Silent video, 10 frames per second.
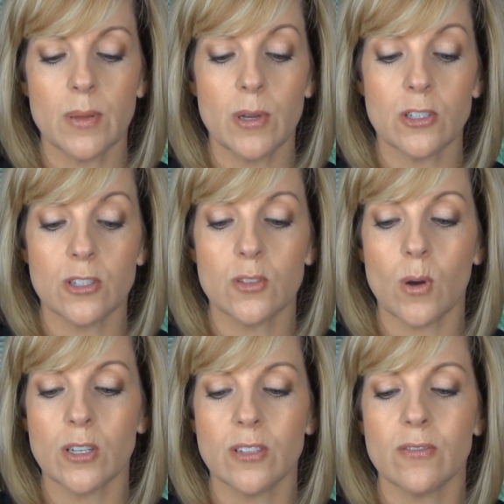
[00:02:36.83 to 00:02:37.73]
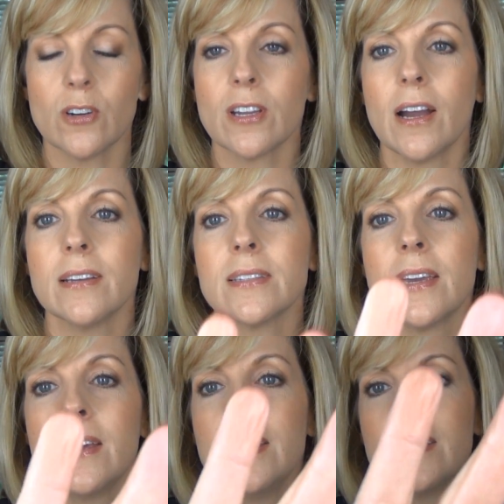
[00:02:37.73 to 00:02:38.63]
Maybe I should swatch it for you guys.
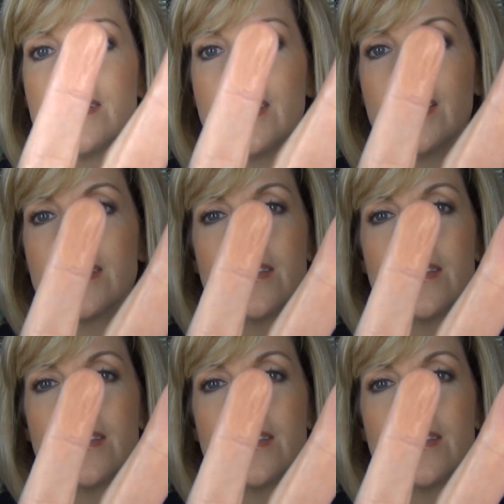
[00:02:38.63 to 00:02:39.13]
See, it's